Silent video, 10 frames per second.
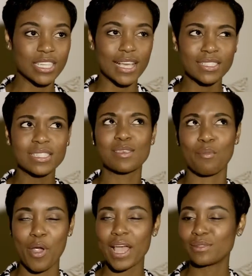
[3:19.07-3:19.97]
She actually
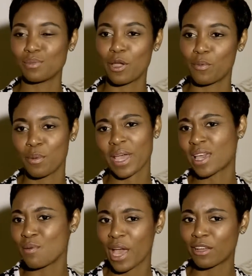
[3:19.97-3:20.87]
surprised me. I remember I
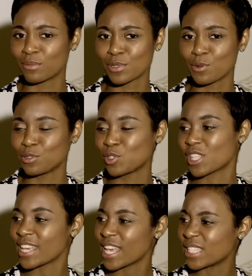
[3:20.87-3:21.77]
came back from school, she was
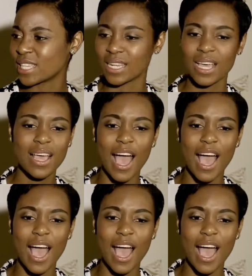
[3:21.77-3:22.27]
like, as in,